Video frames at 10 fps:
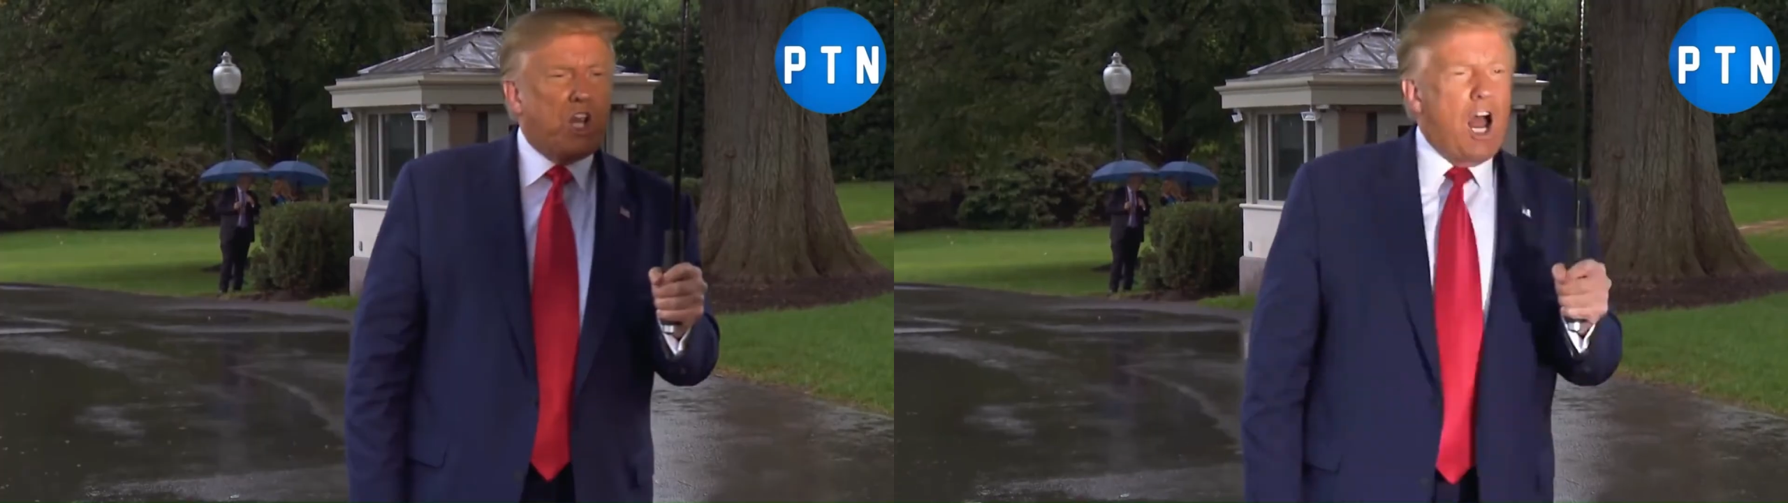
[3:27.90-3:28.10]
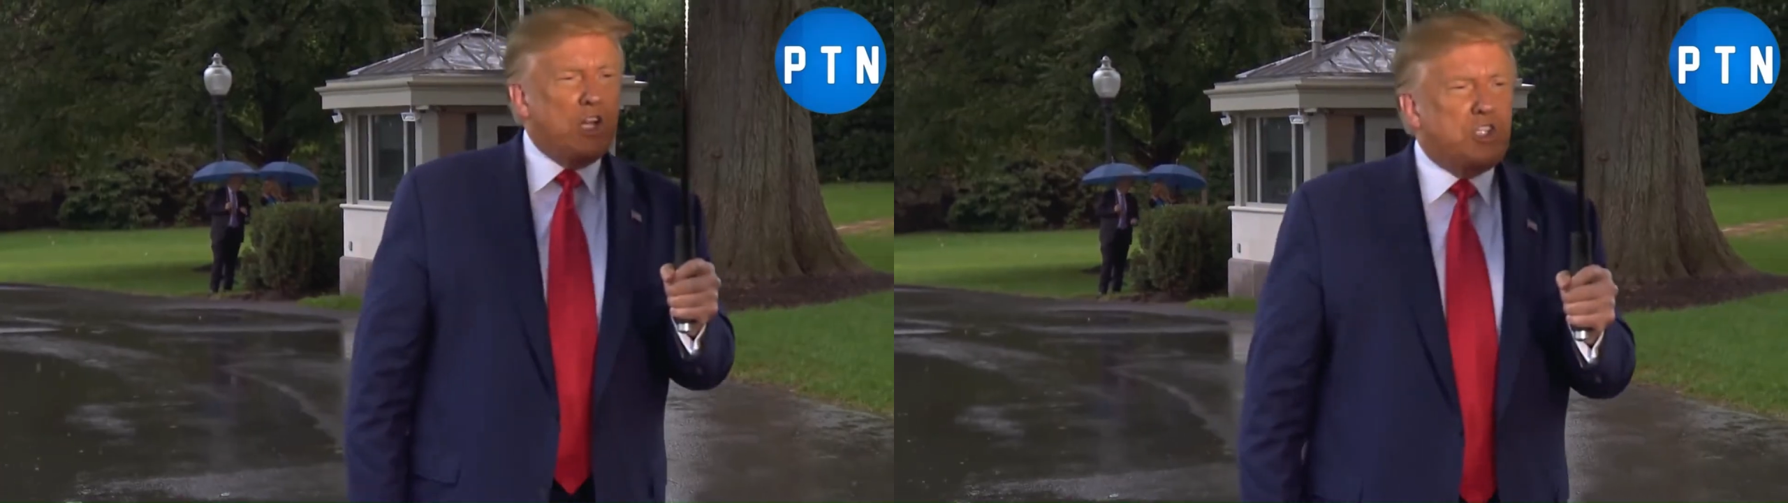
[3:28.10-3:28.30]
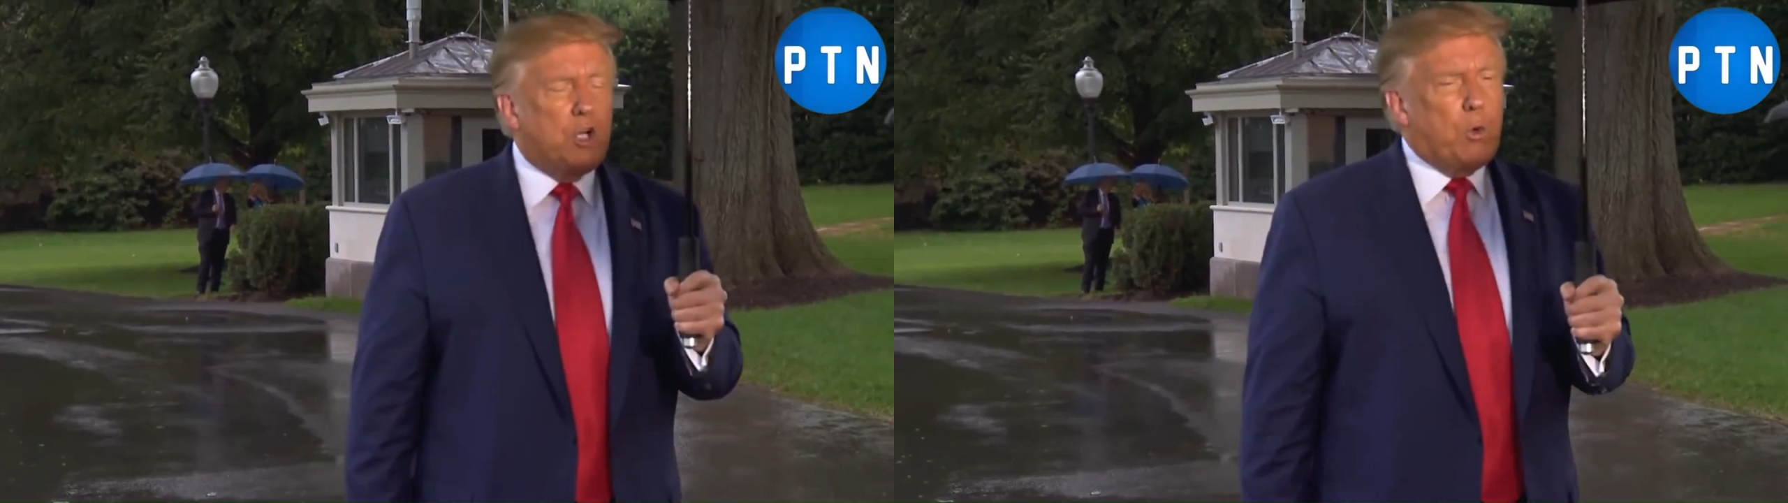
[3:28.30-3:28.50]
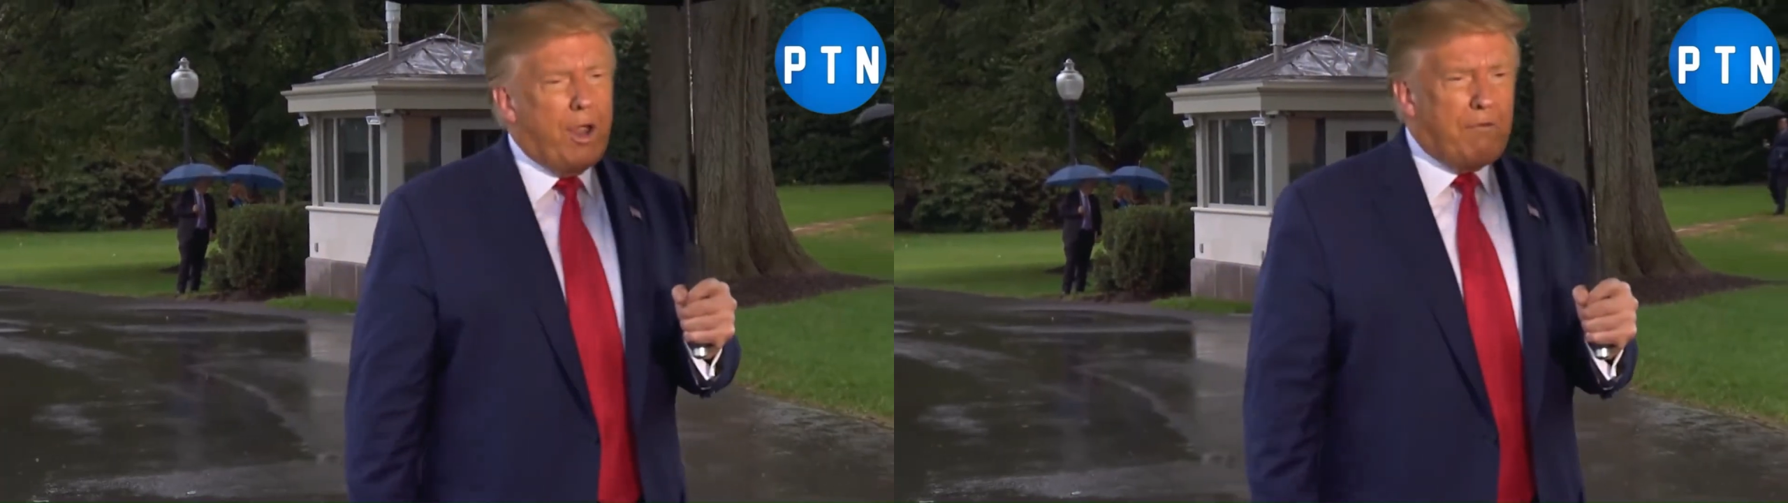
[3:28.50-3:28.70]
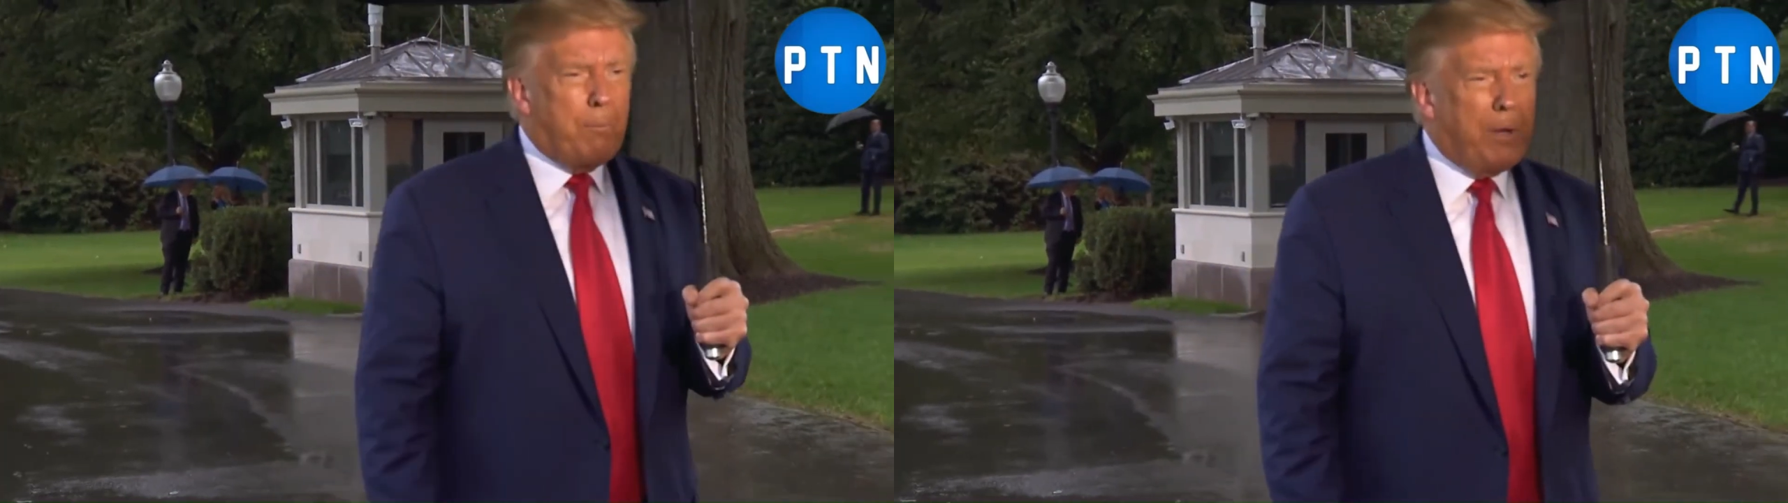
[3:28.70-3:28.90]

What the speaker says: there are a lot of sort of